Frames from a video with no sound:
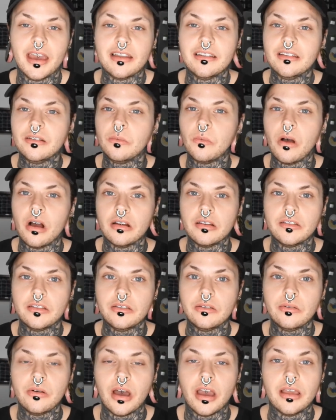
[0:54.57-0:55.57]
I did want
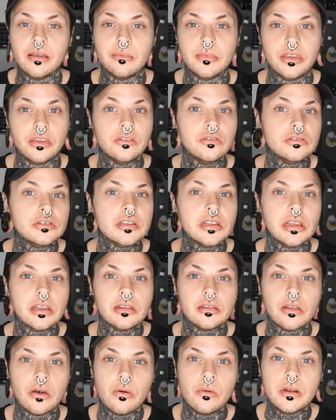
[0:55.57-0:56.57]
to, I am usually
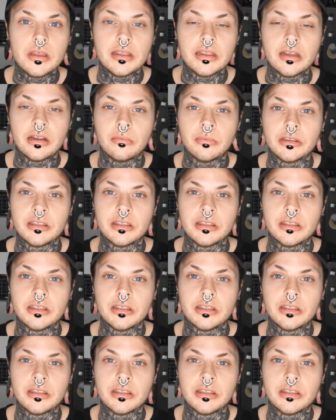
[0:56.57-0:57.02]
alone in there,